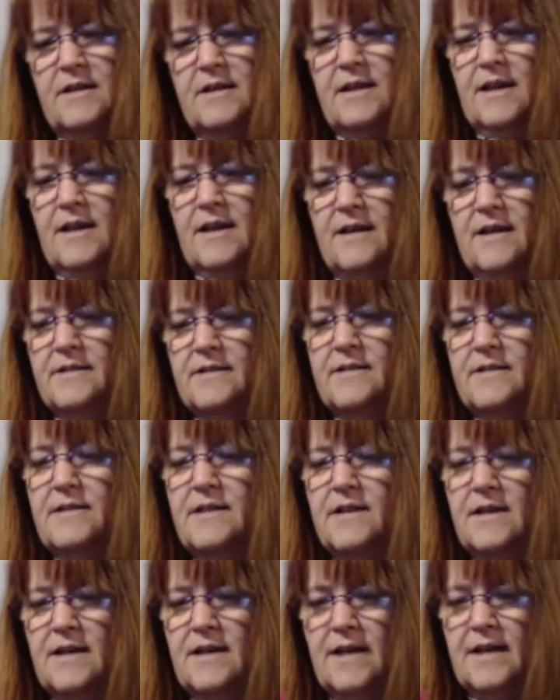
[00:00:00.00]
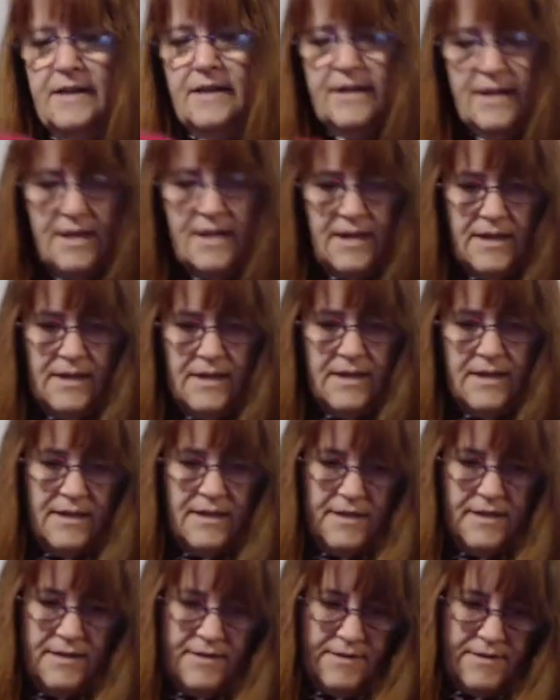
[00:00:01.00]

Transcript: Yeah, see, I think